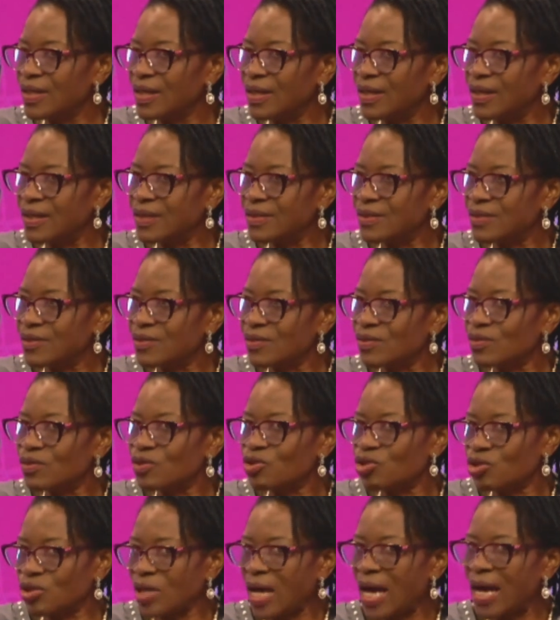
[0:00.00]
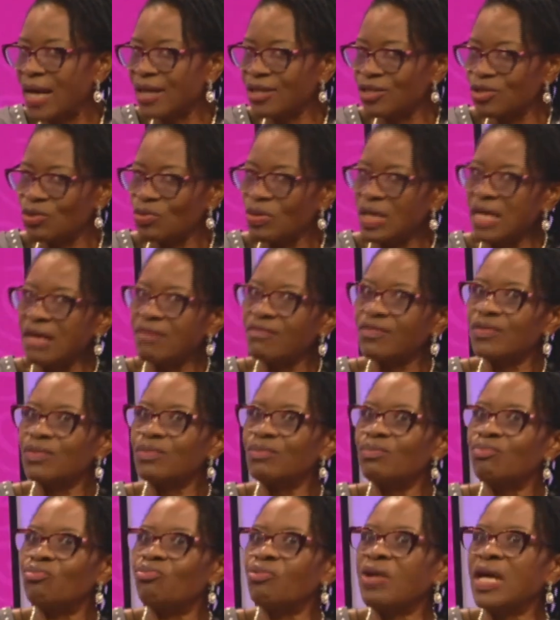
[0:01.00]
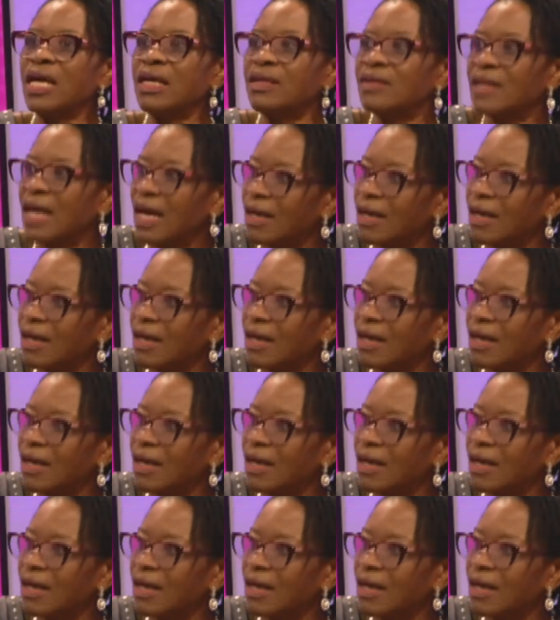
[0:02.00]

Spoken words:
is shy to even bring that